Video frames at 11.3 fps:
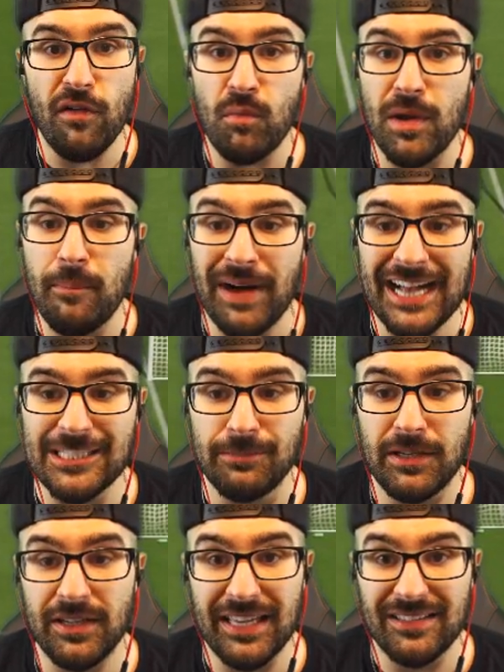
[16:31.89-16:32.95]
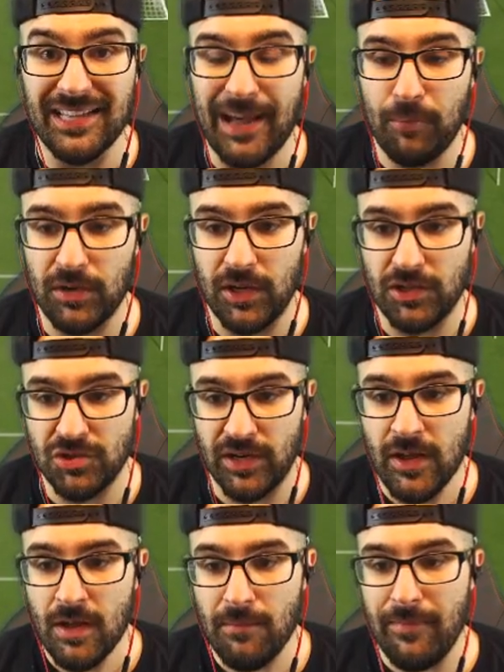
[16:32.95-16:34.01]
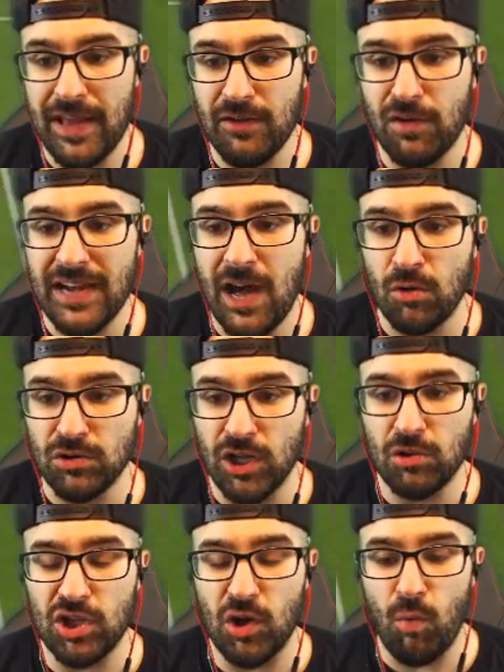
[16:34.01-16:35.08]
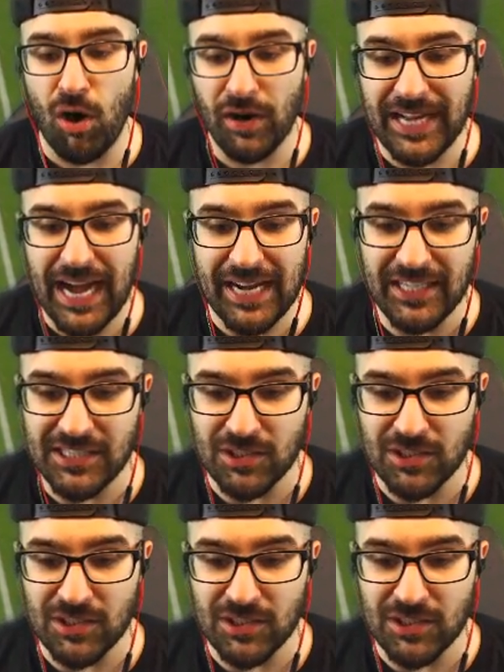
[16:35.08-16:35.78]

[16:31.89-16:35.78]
of them, we possibly could get top one hundred. My man Ronaldo to Walcott, he